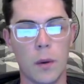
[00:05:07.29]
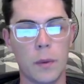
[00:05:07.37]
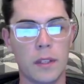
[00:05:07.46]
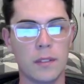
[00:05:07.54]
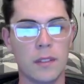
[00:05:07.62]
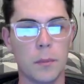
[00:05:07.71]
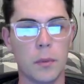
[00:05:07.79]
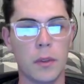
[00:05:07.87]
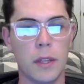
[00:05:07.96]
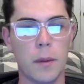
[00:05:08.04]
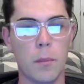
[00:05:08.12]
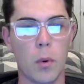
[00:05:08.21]
we can
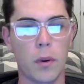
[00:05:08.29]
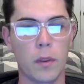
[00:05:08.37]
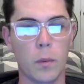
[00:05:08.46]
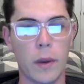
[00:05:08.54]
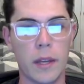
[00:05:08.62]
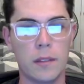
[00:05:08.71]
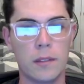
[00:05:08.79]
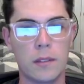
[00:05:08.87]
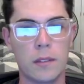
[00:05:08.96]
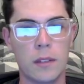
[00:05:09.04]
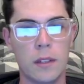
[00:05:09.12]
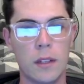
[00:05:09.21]
simply import the weights,